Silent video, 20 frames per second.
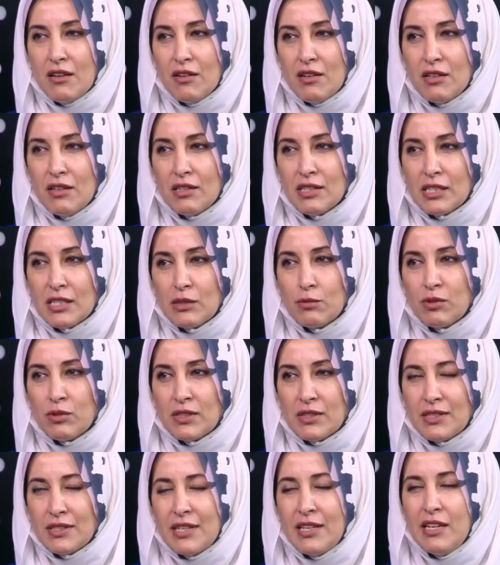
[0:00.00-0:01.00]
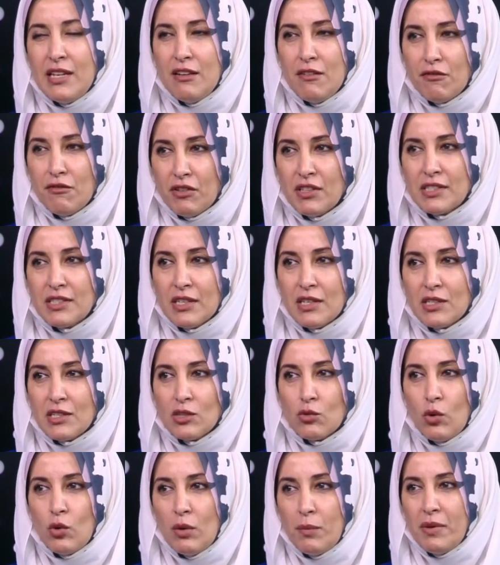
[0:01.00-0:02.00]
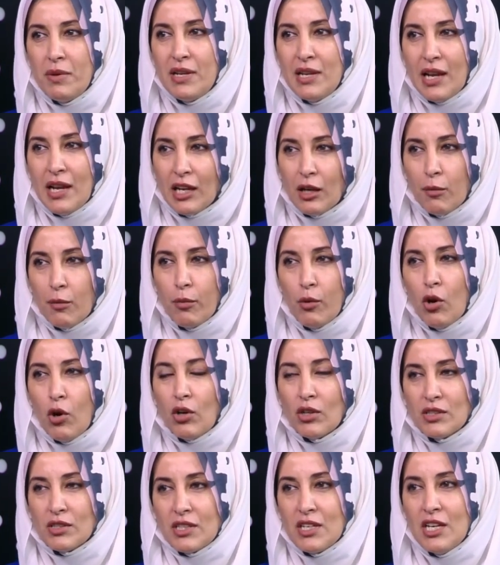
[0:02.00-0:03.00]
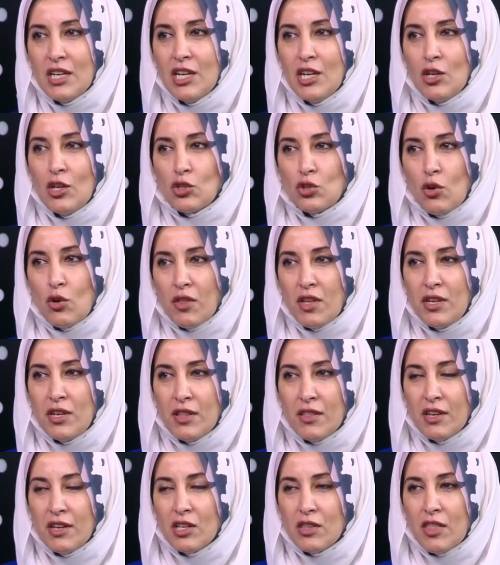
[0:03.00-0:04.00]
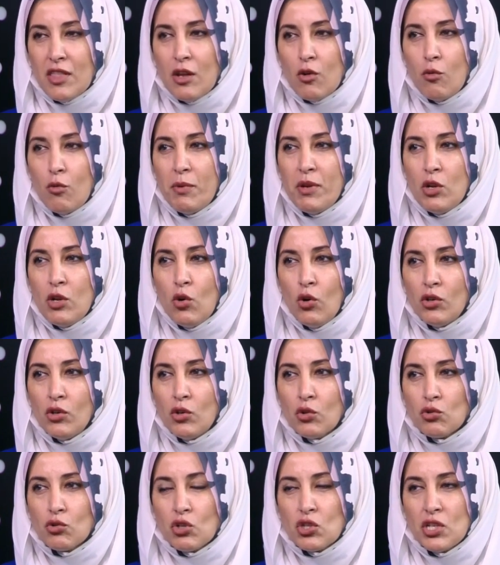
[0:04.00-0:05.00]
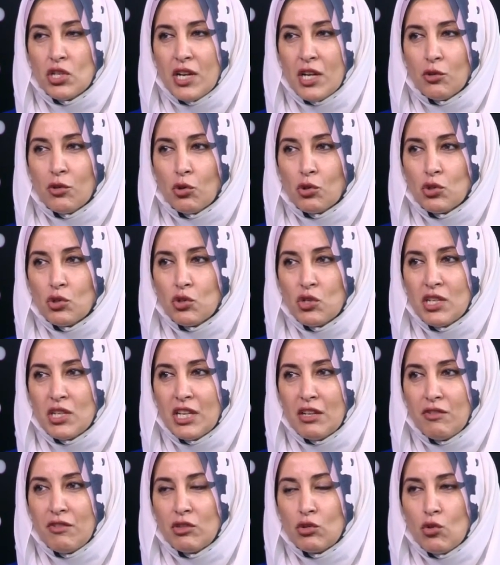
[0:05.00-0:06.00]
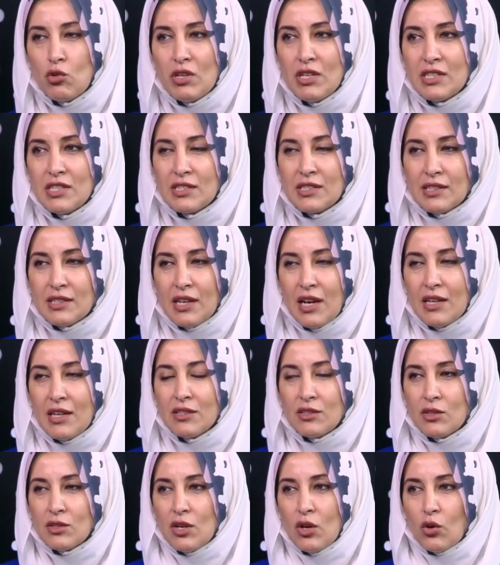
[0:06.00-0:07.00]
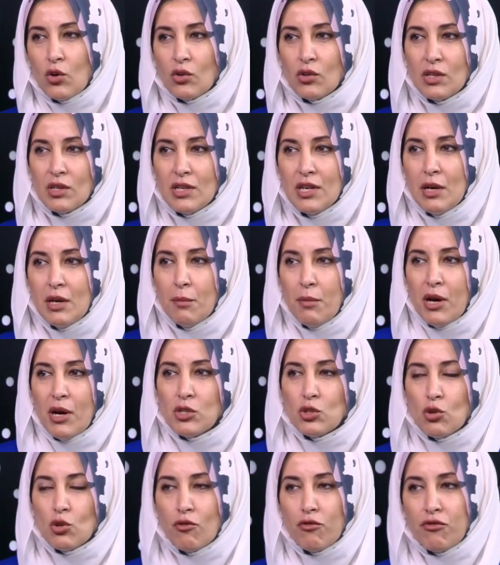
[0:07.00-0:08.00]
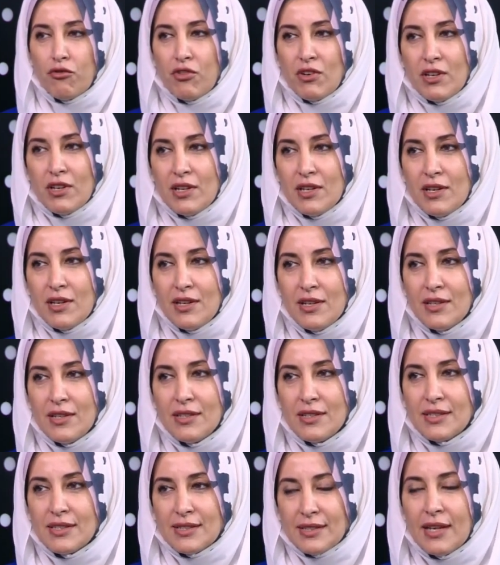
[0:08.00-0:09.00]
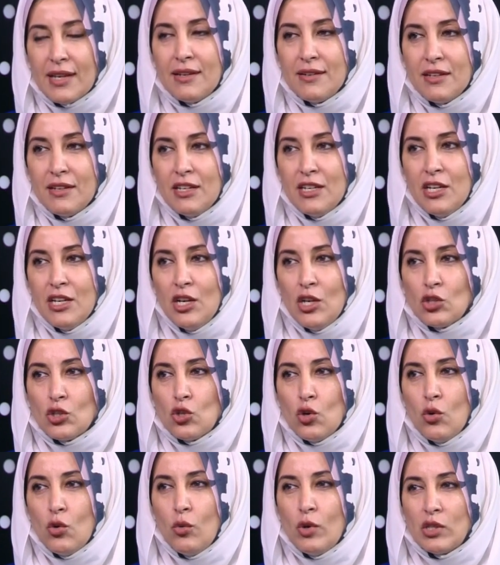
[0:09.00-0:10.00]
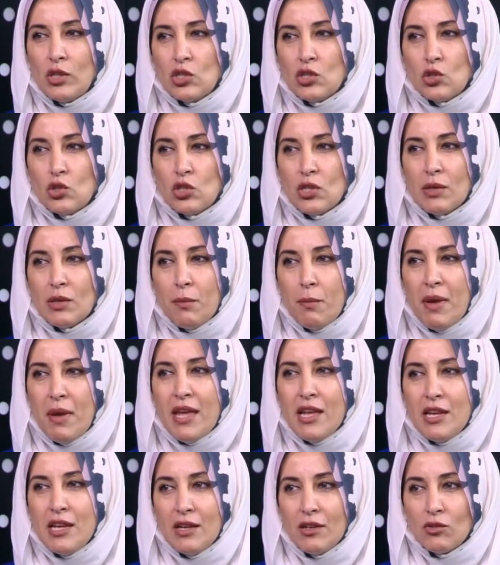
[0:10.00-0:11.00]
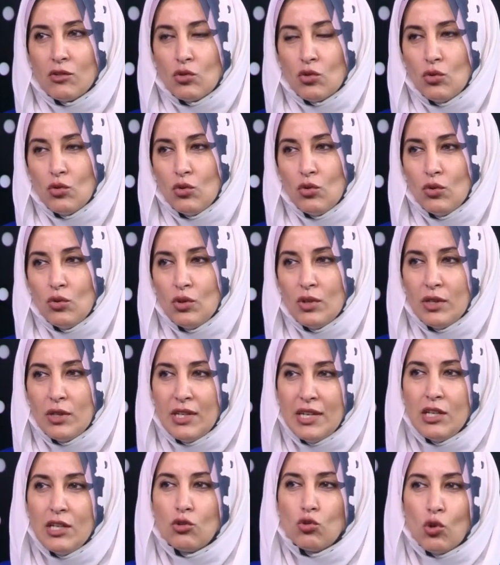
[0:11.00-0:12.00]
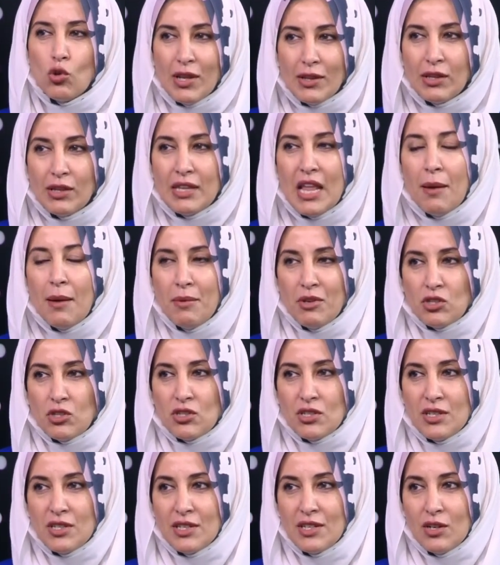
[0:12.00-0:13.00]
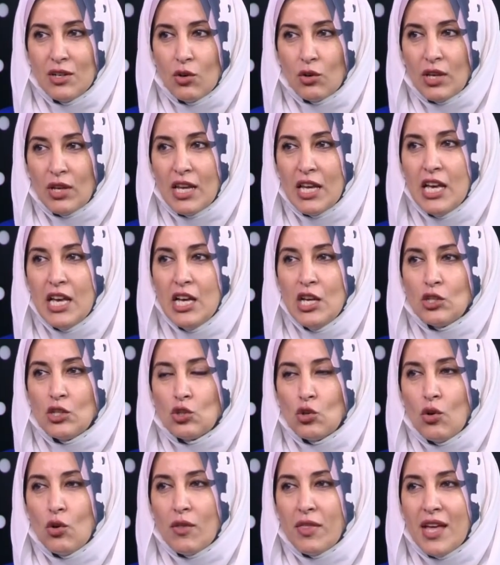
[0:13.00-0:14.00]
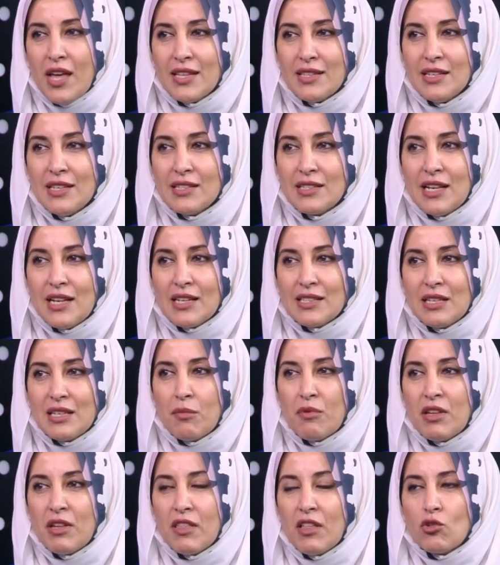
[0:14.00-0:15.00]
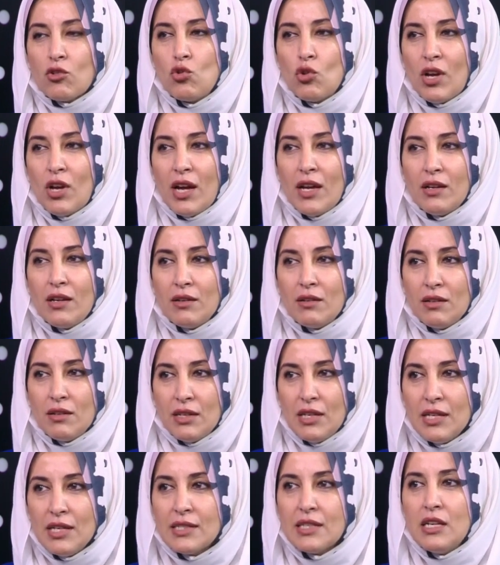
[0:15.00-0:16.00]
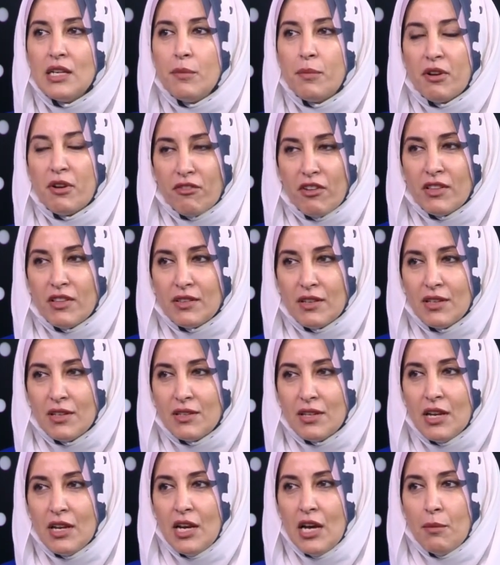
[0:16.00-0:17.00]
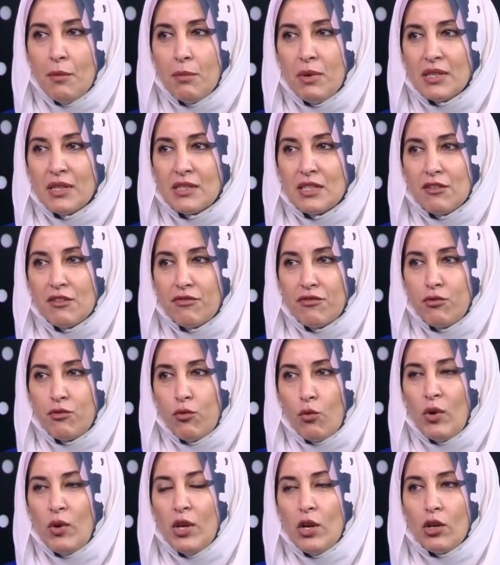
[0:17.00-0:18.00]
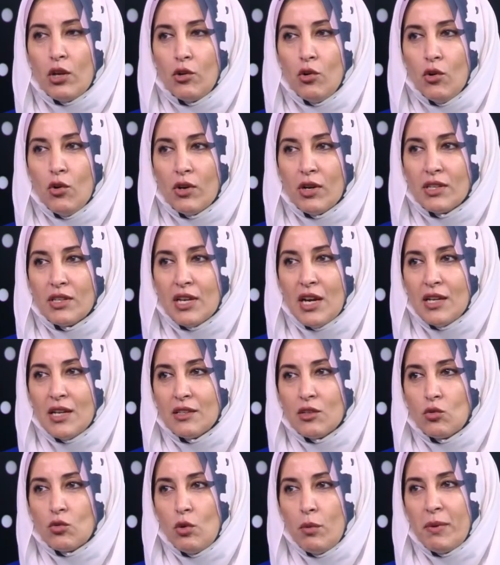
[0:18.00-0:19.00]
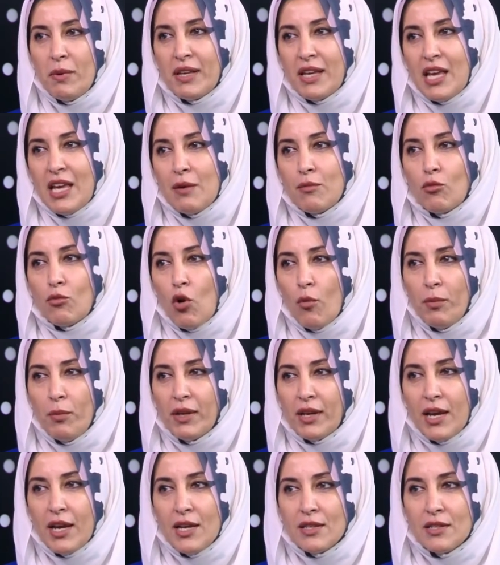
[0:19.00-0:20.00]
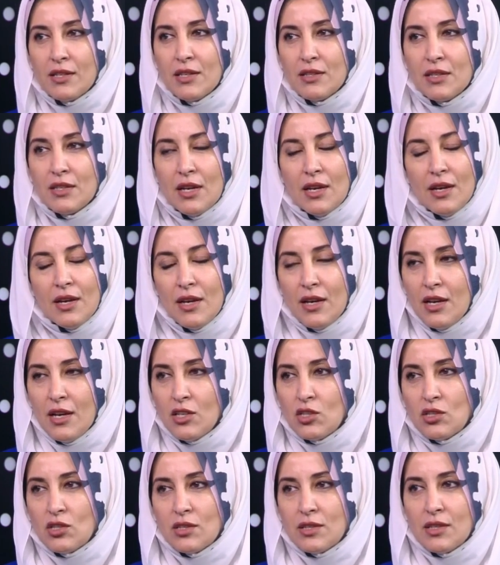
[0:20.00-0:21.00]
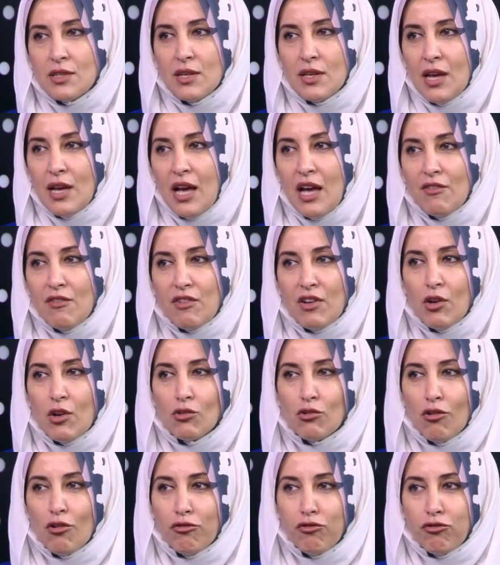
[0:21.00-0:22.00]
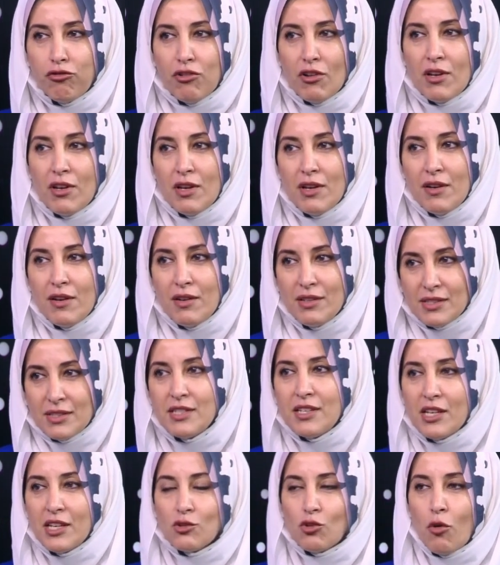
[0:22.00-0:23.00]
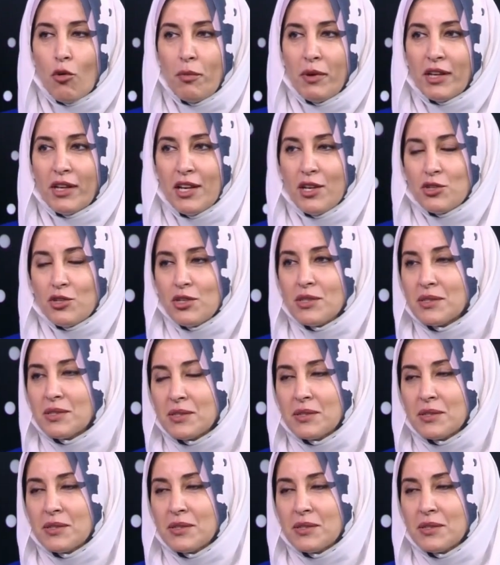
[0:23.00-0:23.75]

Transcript: skinny vessels will be like blocked, so that there will be no nutrition and oxygen given to these kinds or parts of skin. Okay. So which may to lead to damage. Okay, so that is like something that you can easily prevent it, but if we ignore it and it will become complicated, it have a lot of serious complications.